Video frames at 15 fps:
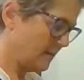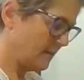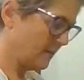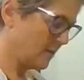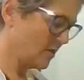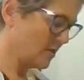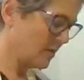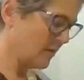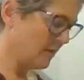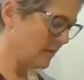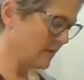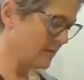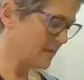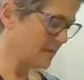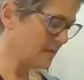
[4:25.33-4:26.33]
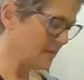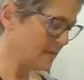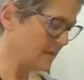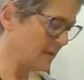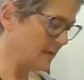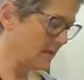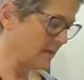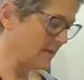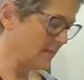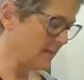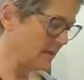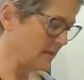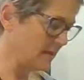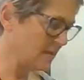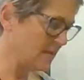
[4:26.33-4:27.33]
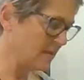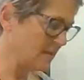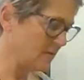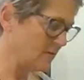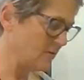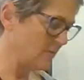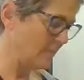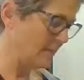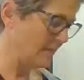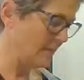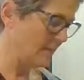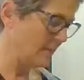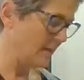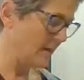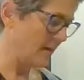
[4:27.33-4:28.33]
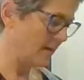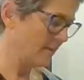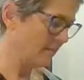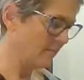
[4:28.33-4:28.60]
I'm going to show you what this looks like, but then it's going to drip everywhere.